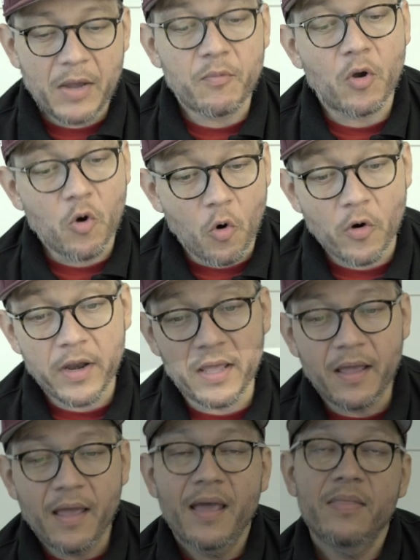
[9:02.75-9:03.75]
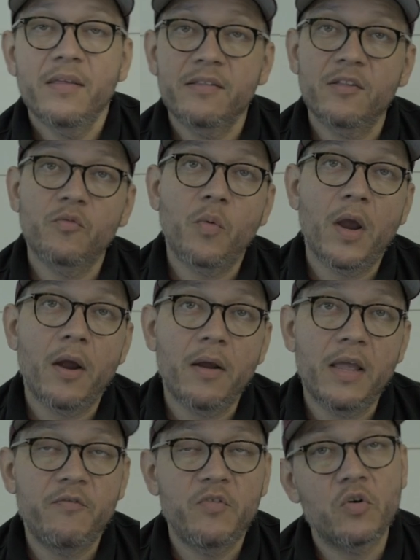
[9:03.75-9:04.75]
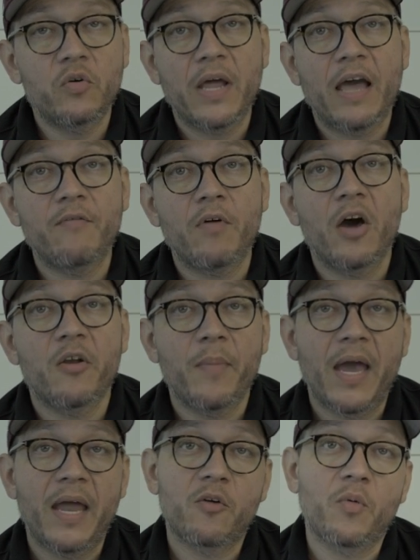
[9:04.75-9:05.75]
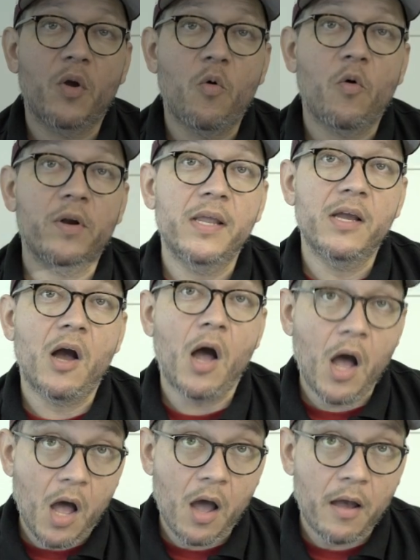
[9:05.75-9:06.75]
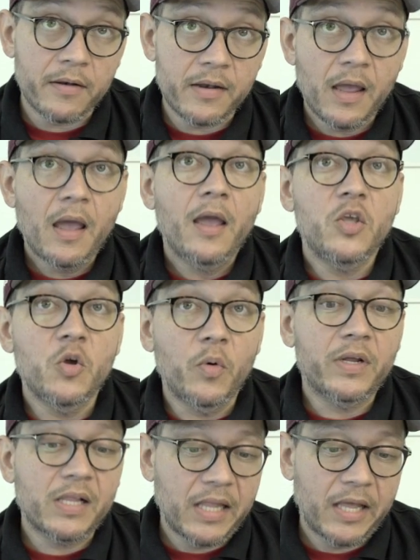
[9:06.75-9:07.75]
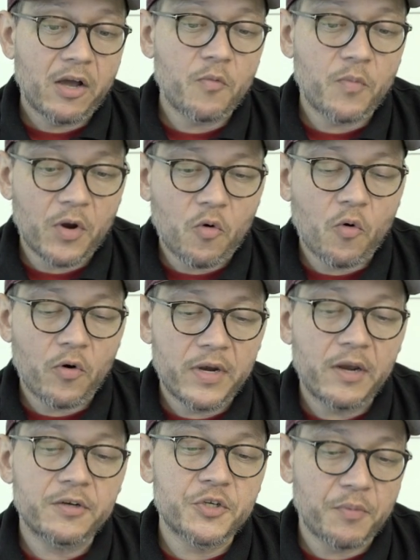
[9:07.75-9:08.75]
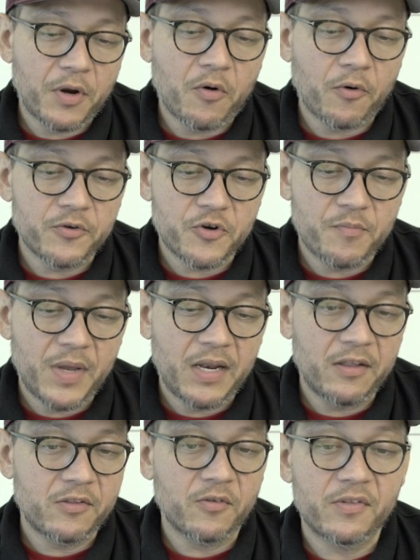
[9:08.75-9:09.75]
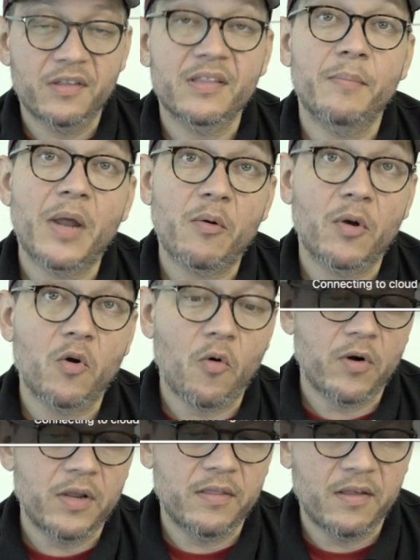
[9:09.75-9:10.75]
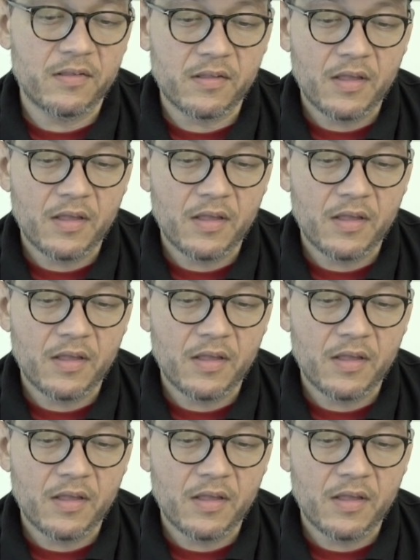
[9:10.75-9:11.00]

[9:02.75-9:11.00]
recording, this is where if you don't have automatic recording on, you would click on record here to record your meeting. So since I'm not recording this,